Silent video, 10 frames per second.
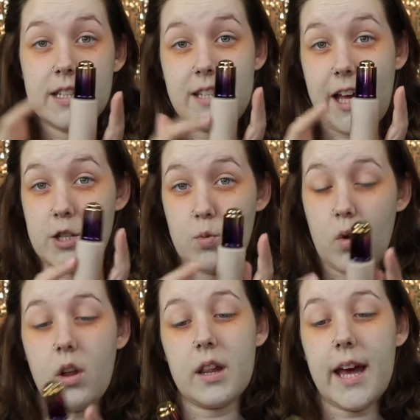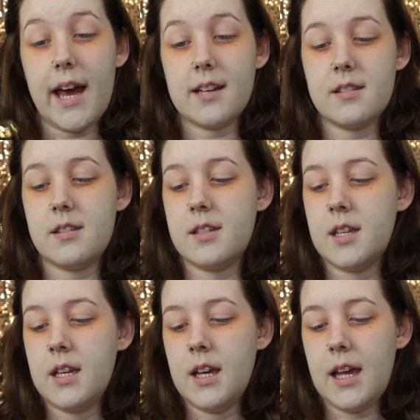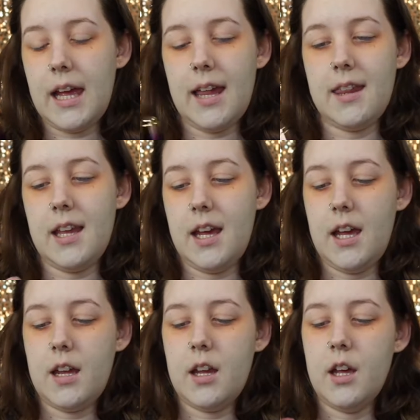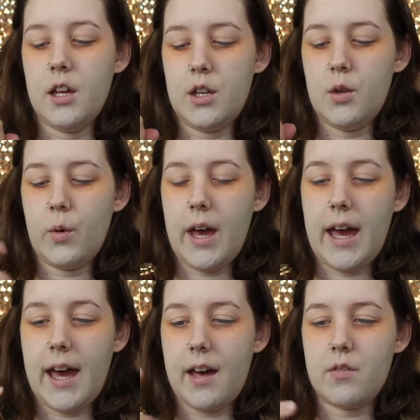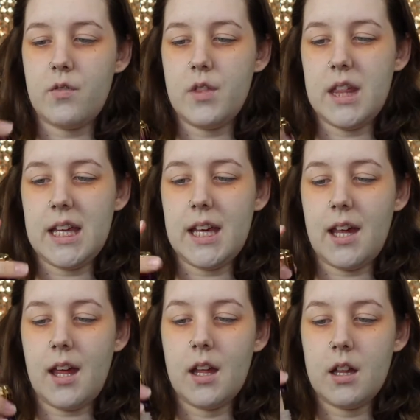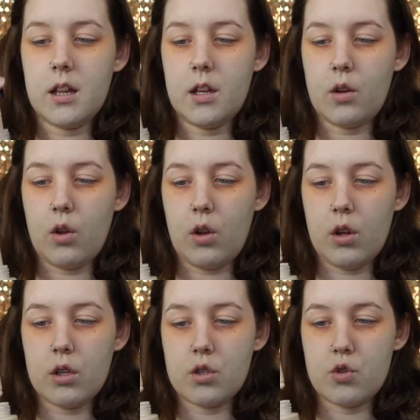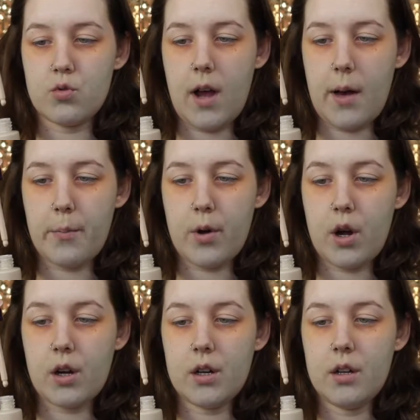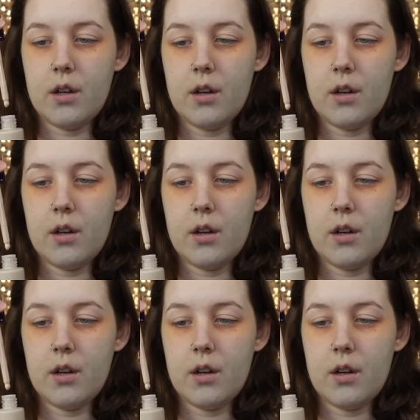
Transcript: It's actual glass. And then you have the little dropper,